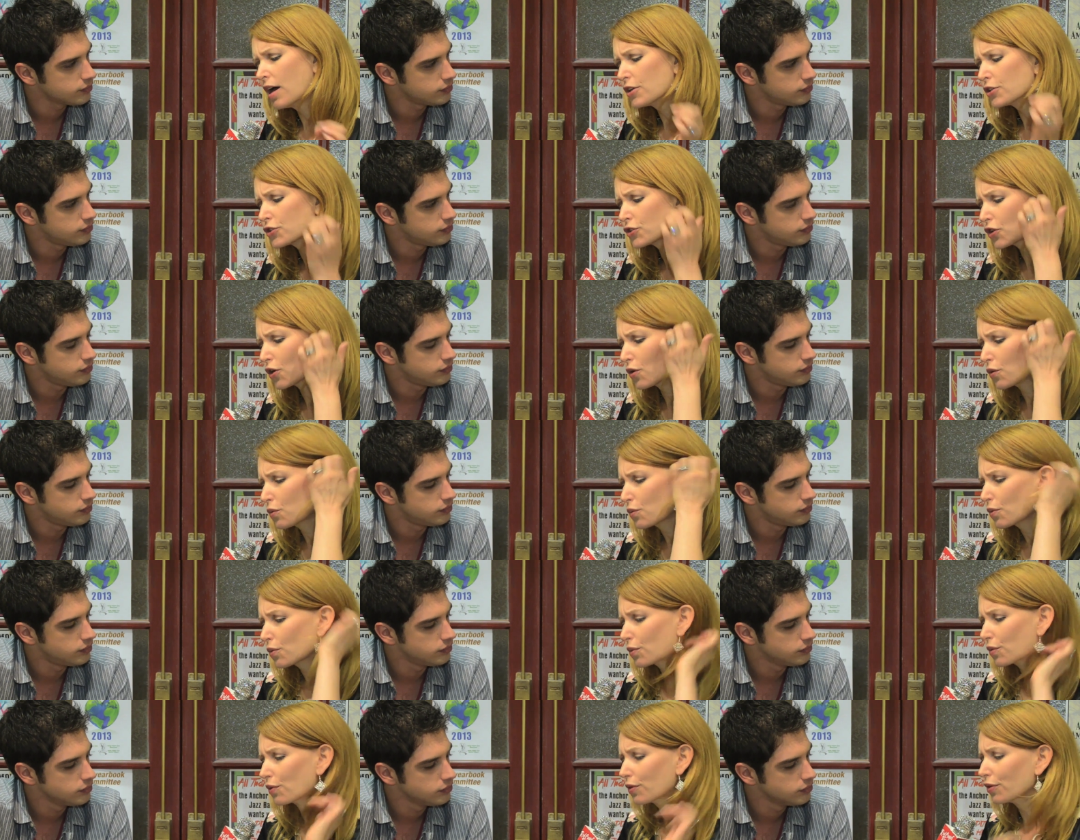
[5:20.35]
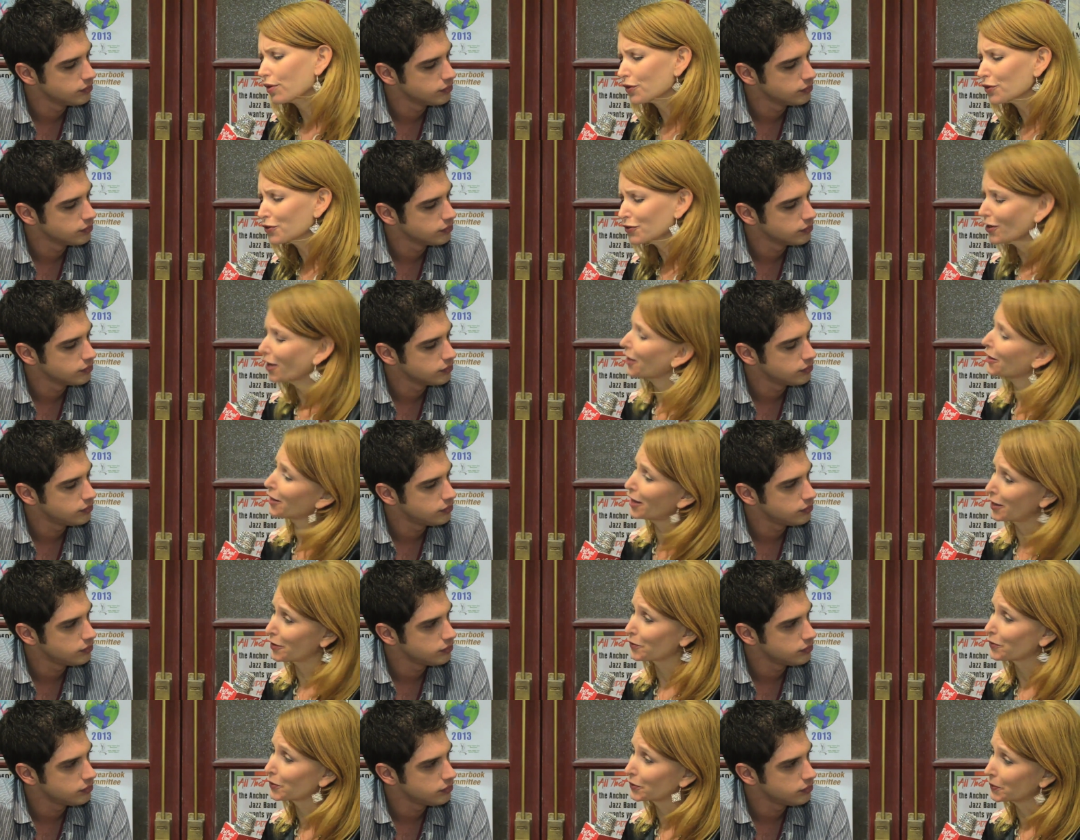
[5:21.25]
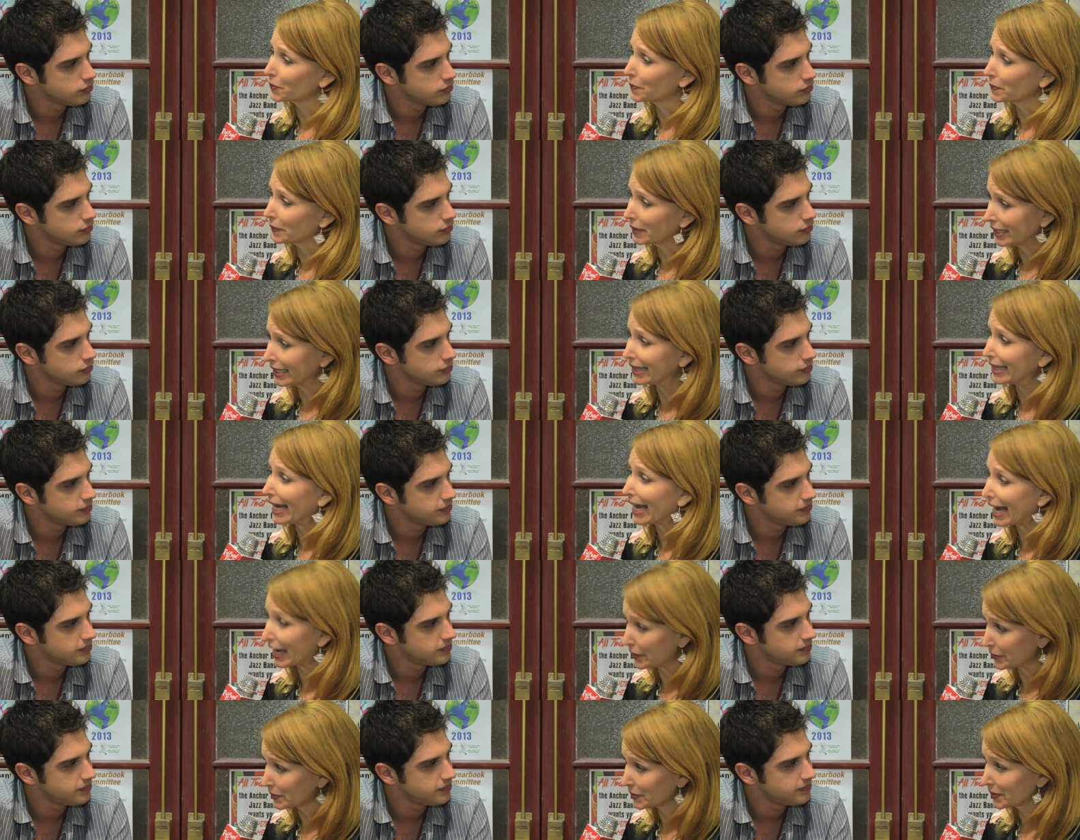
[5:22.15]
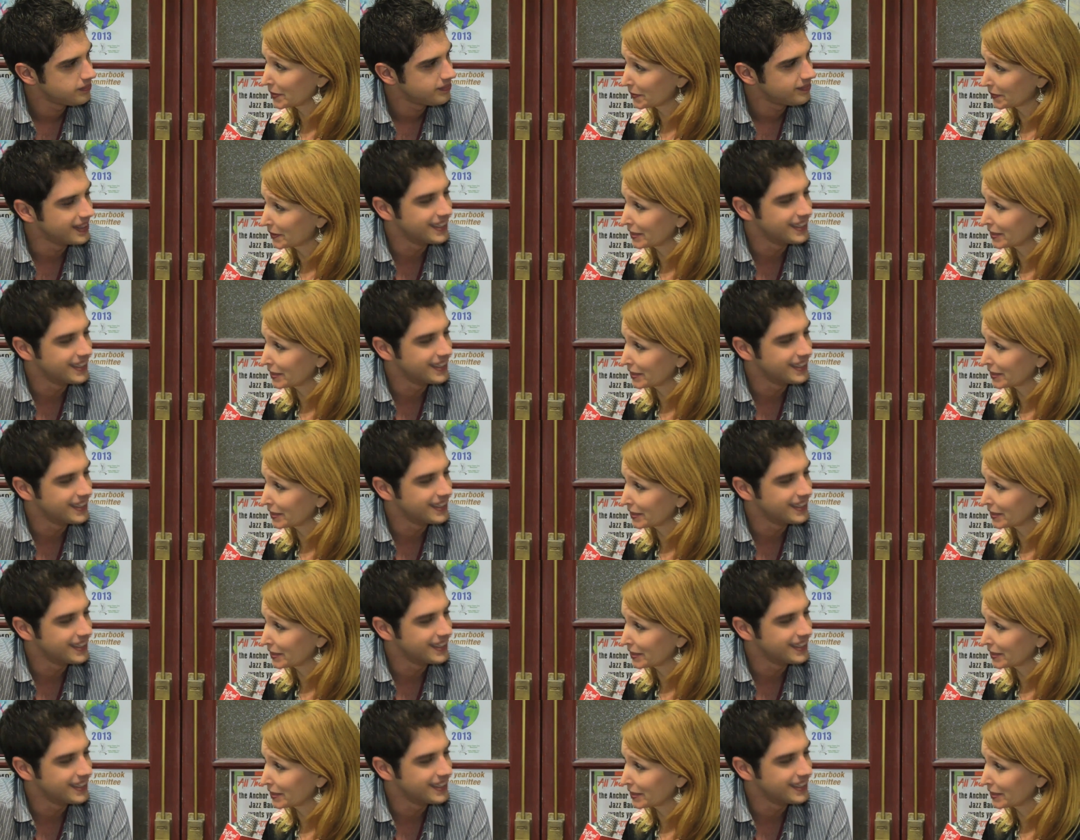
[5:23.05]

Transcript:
Speaker 1: so there's not a lot of room in the house,